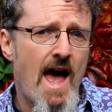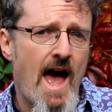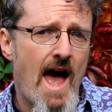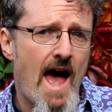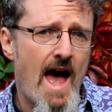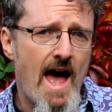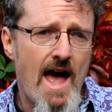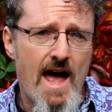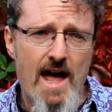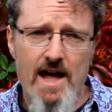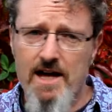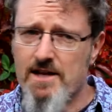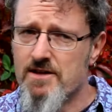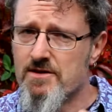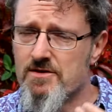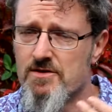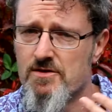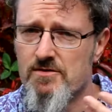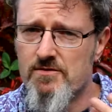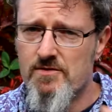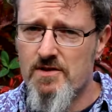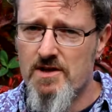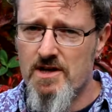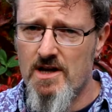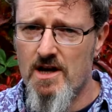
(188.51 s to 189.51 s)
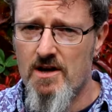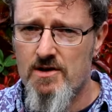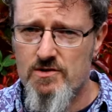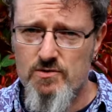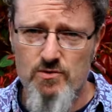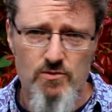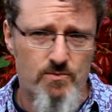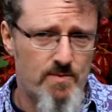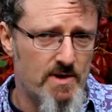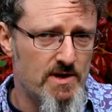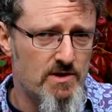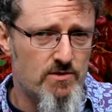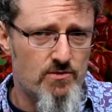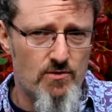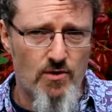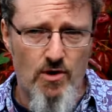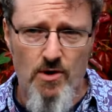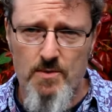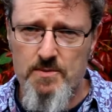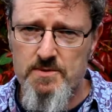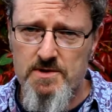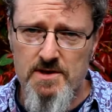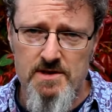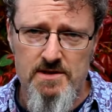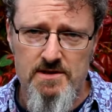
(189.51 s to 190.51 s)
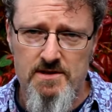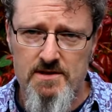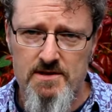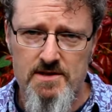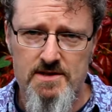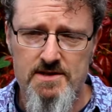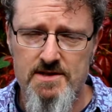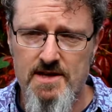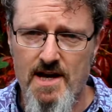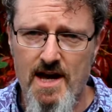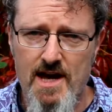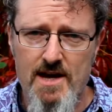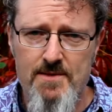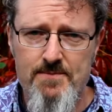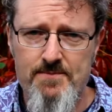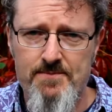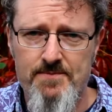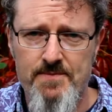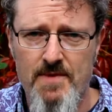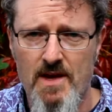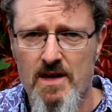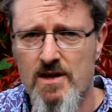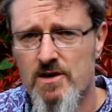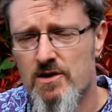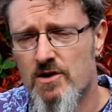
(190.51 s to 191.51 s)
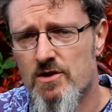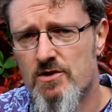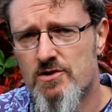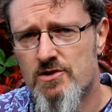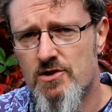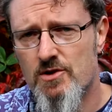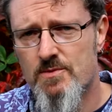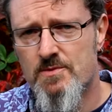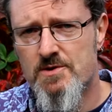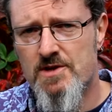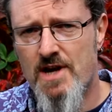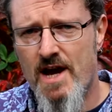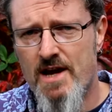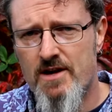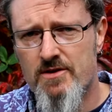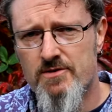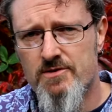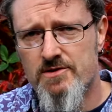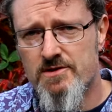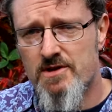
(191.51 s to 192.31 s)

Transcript: and the videos will be dropped into the same YouTube channel.